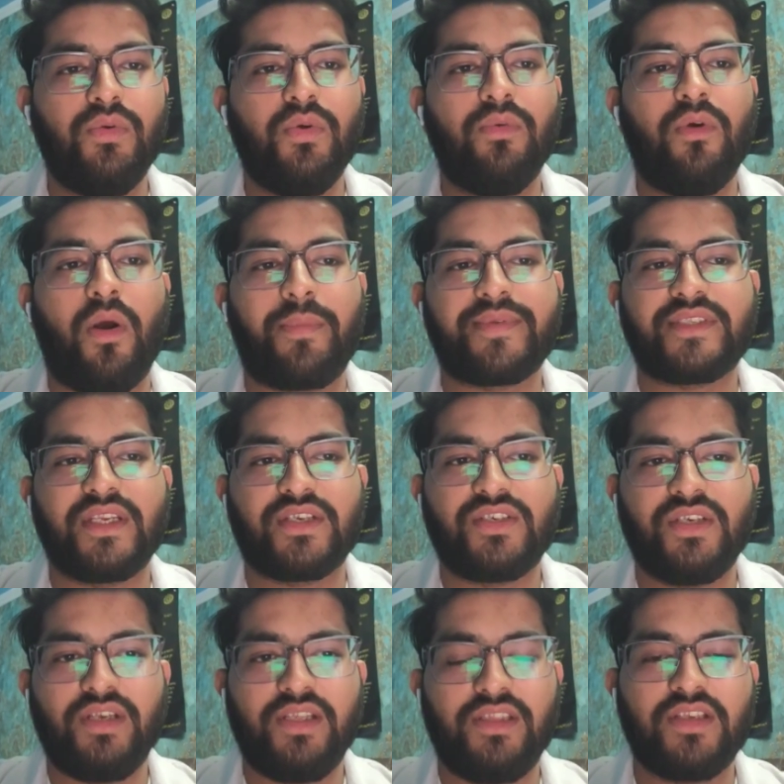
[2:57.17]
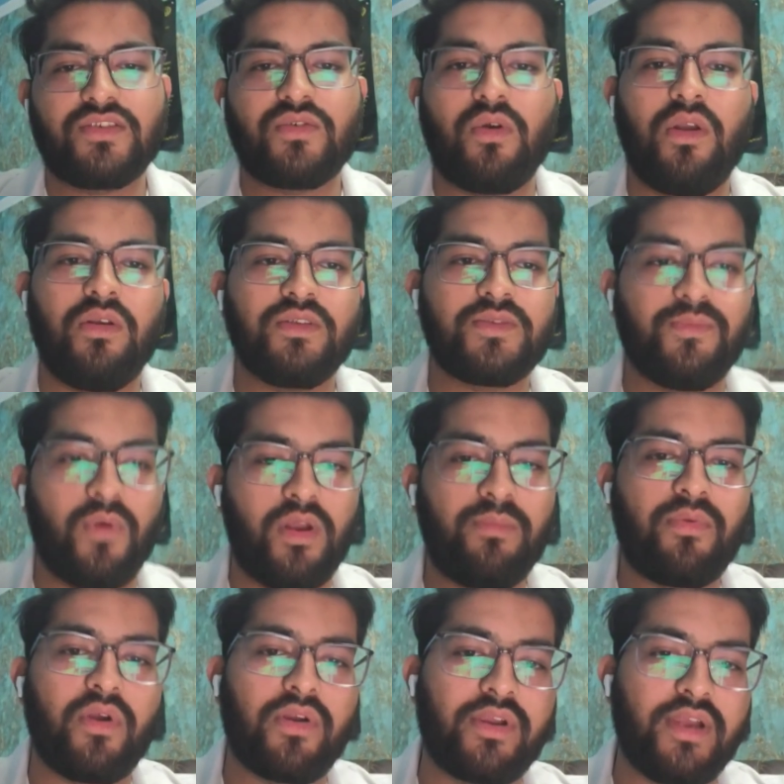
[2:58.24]
to obstruction in the small
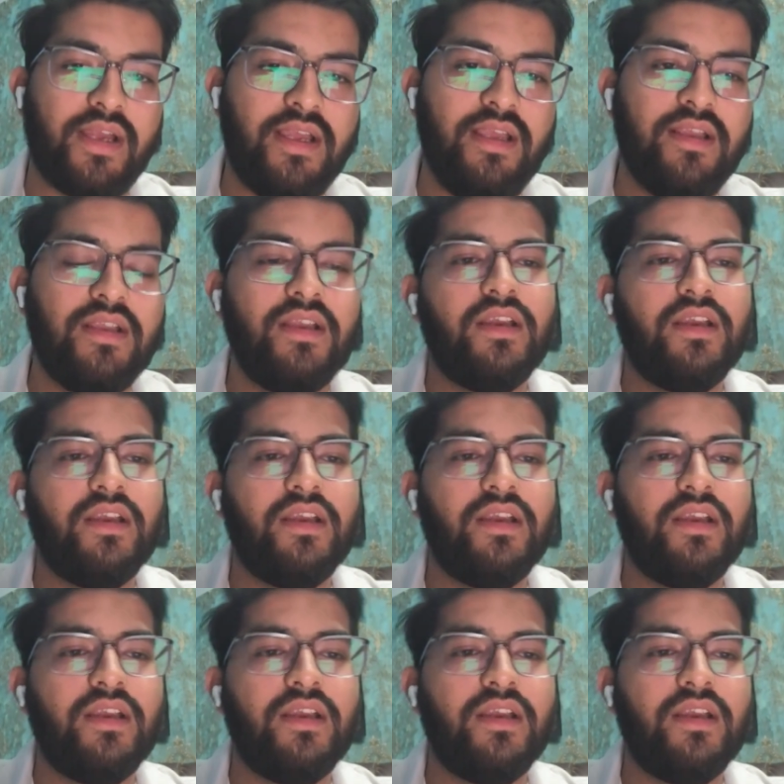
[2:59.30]
bronchi